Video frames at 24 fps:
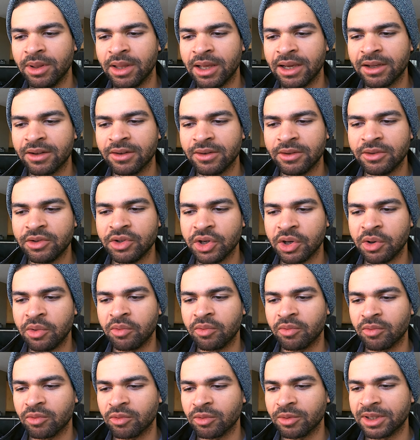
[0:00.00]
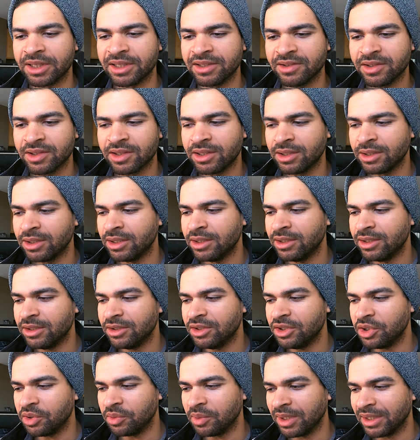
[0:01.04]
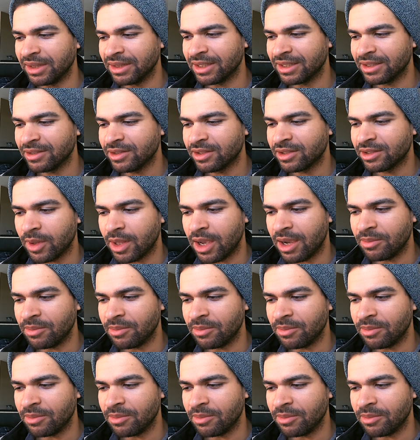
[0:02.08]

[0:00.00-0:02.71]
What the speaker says: Like, don't risk doing this.